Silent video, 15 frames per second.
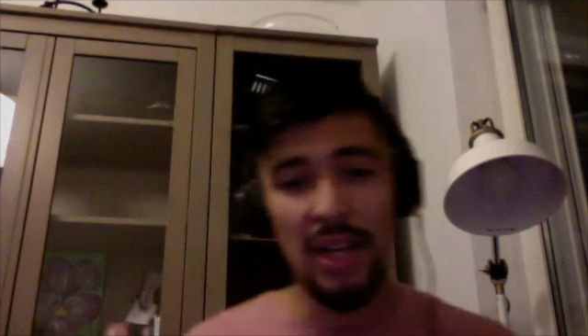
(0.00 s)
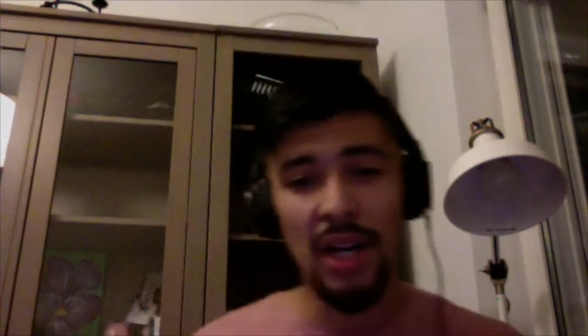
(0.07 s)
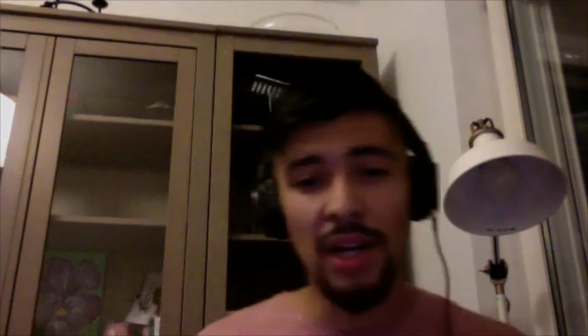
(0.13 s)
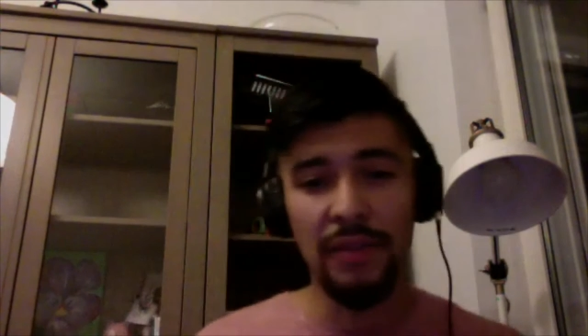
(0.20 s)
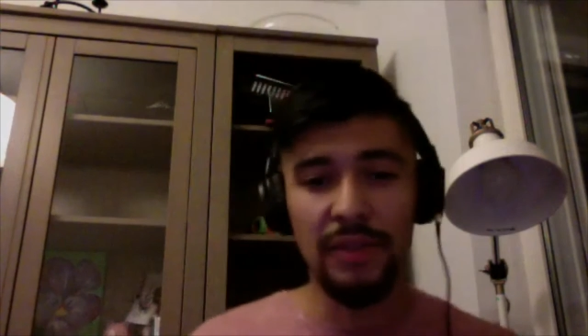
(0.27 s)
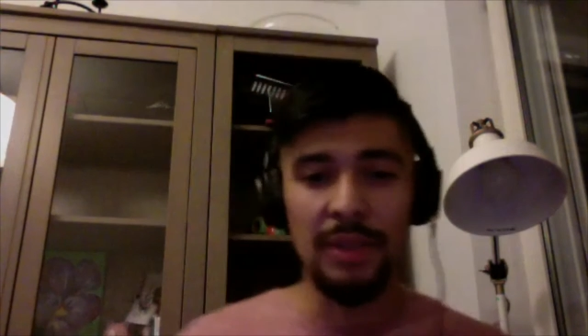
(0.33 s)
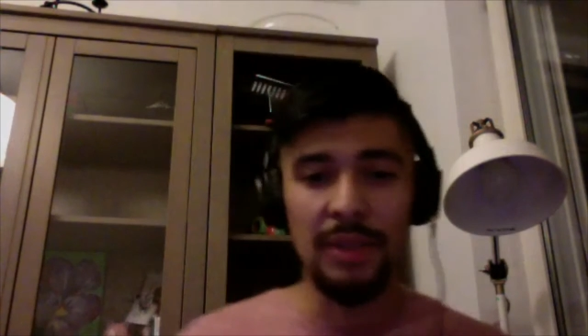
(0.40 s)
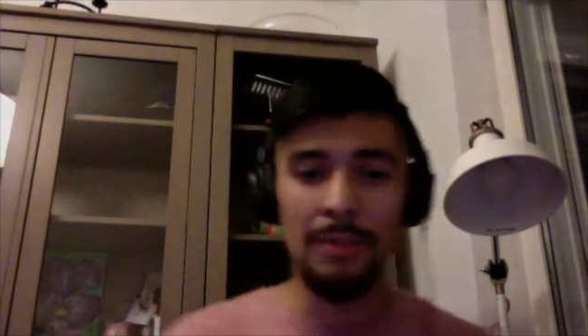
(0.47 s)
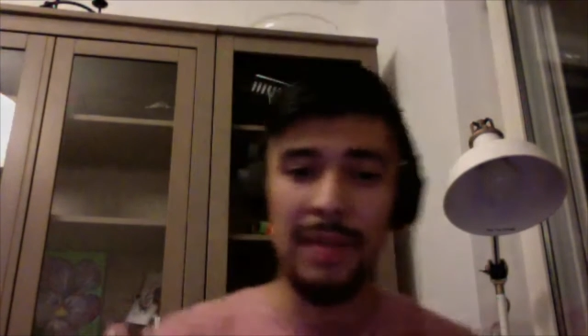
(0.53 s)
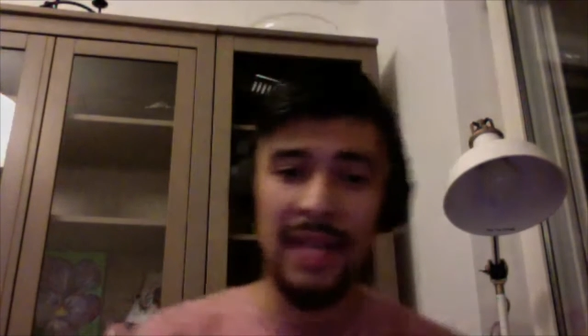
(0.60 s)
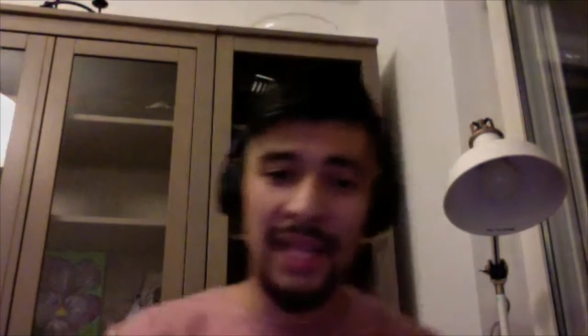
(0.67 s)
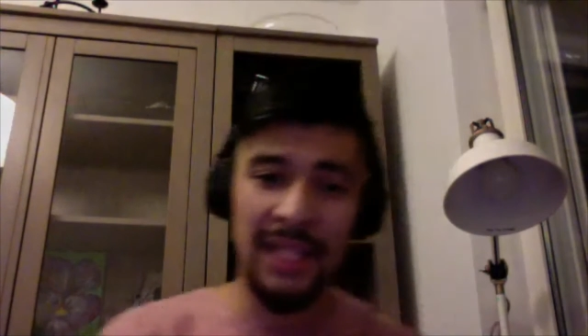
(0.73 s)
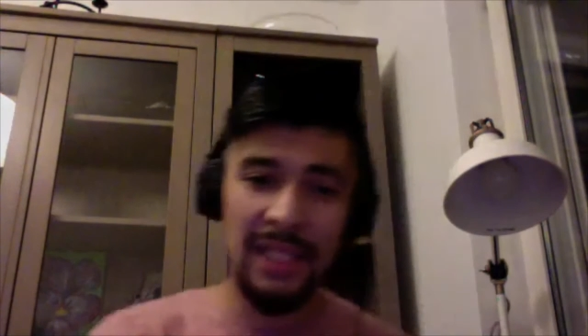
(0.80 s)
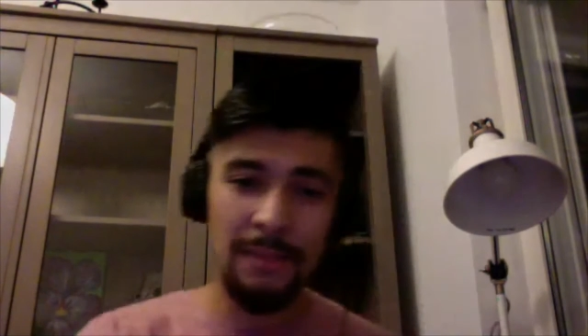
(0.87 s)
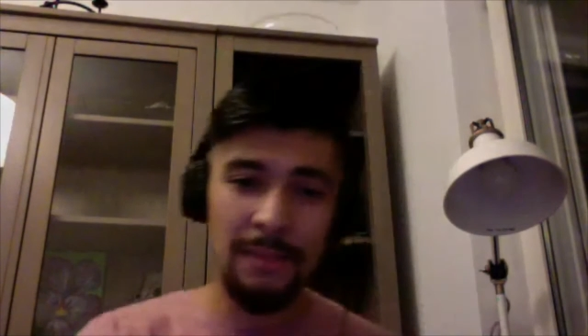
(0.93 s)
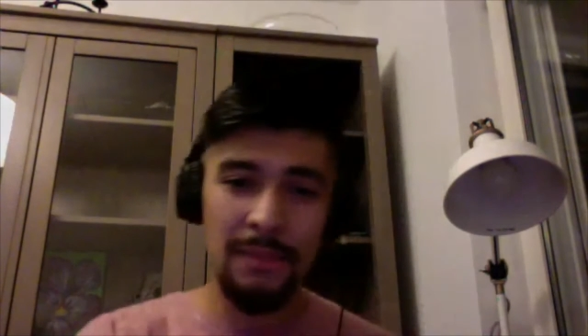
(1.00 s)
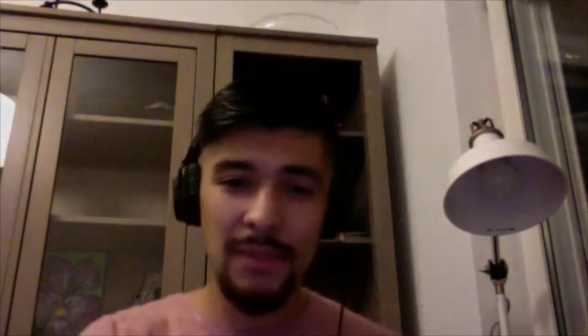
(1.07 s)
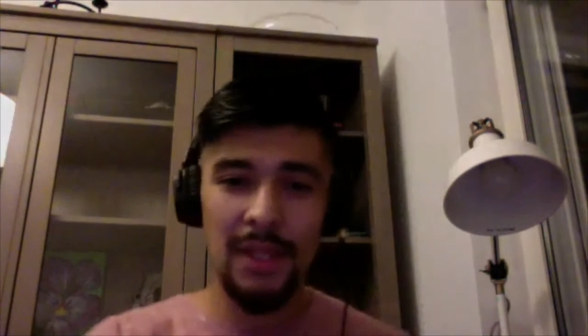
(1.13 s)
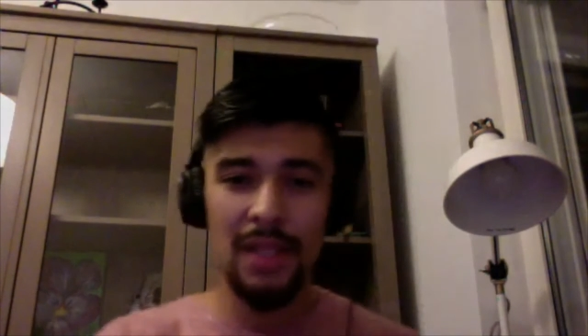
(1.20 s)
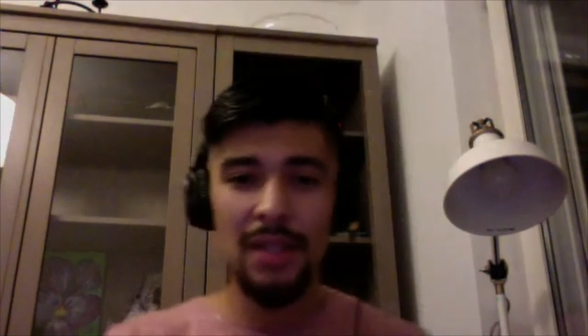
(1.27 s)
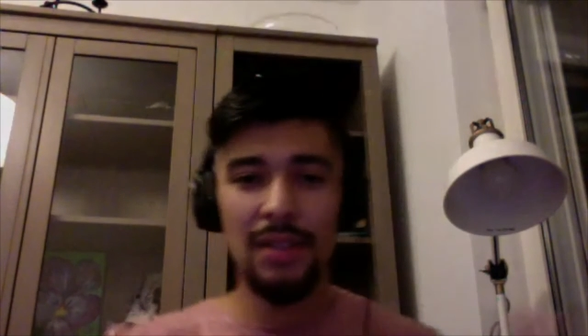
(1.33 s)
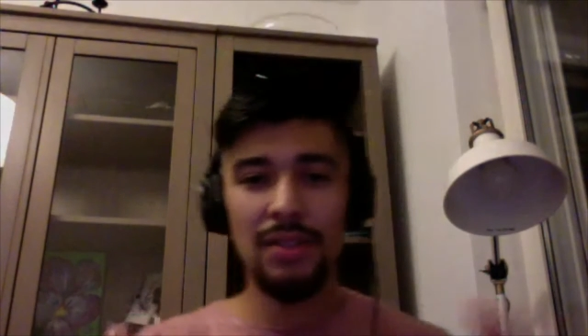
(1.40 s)
of the bag.
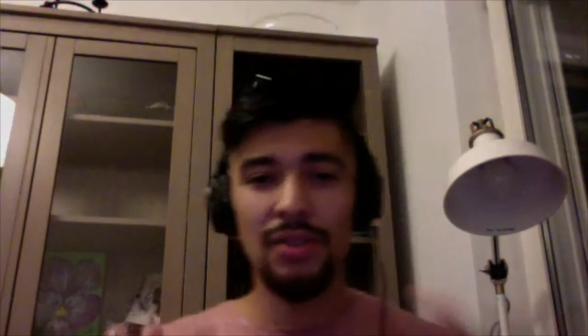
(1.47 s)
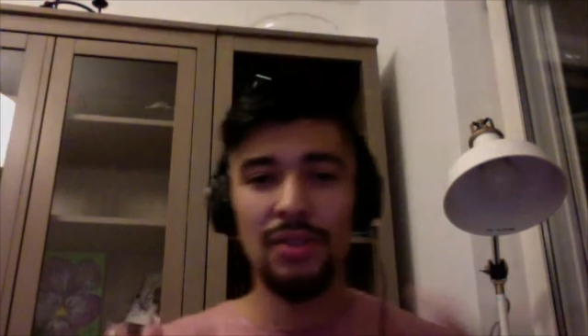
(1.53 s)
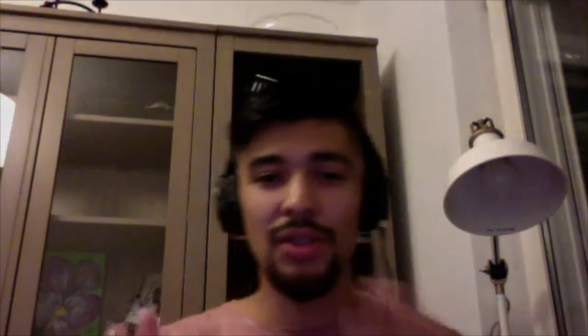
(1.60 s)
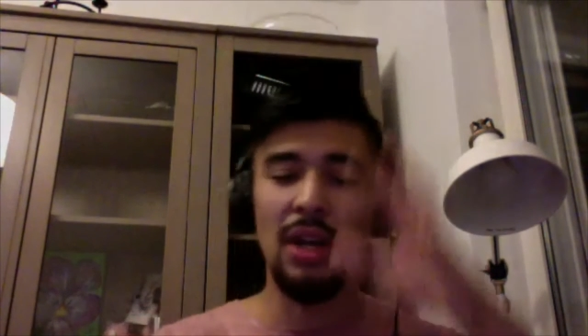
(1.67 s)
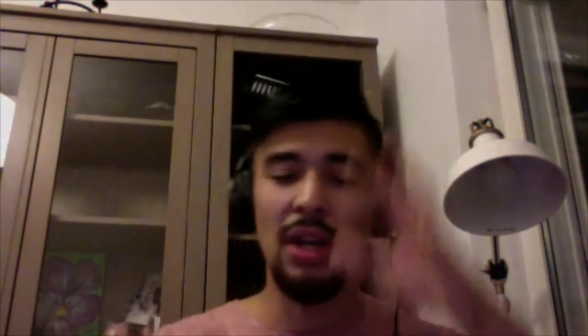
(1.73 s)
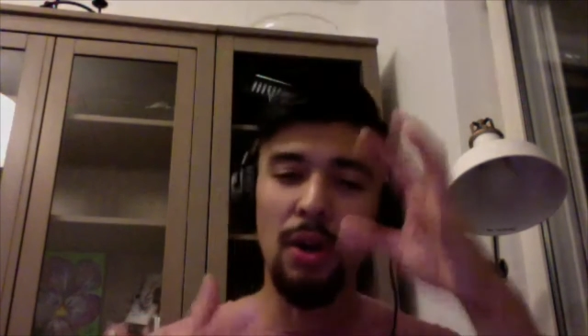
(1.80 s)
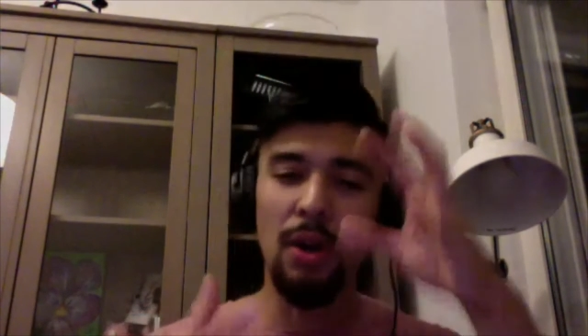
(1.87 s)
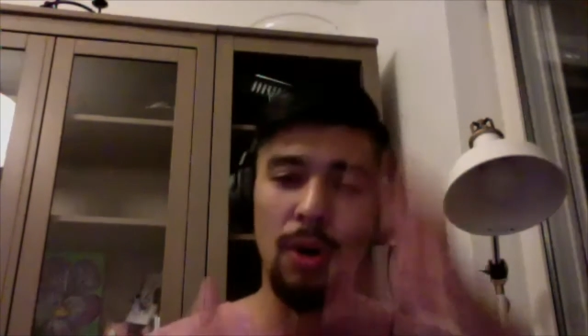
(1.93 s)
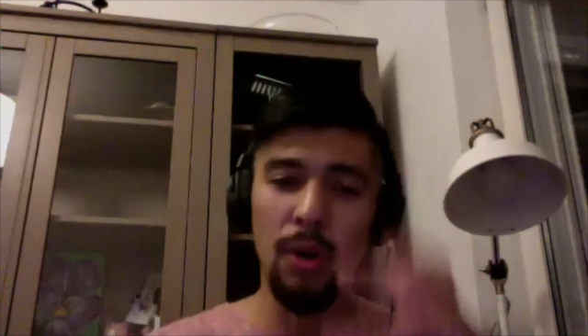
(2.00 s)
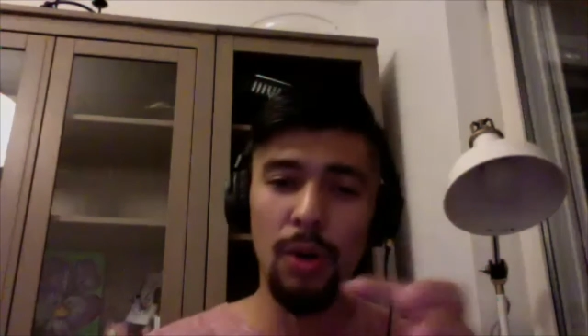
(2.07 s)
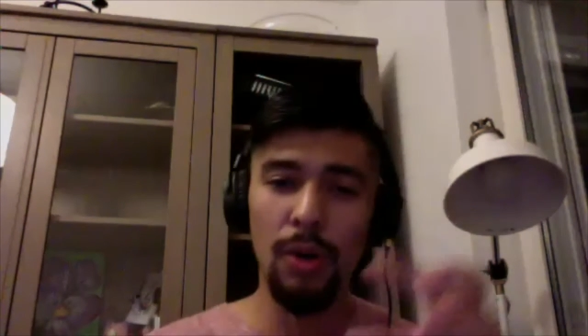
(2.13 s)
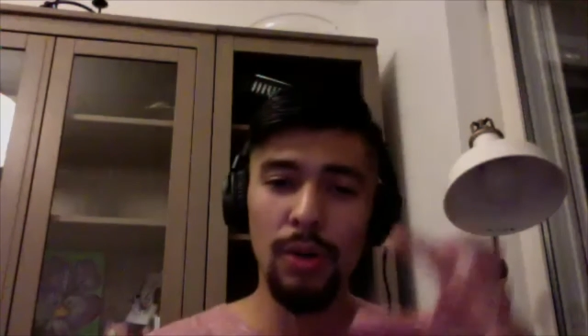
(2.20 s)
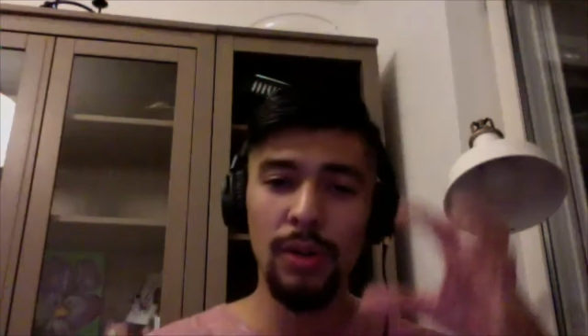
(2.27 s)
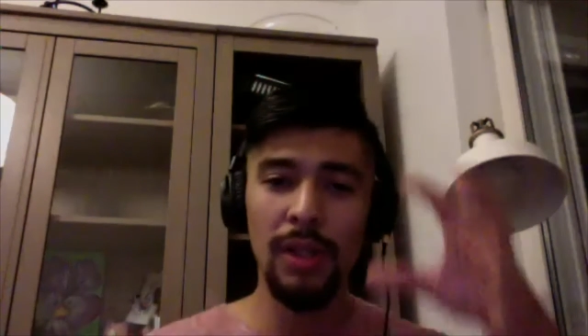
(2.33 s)
The whole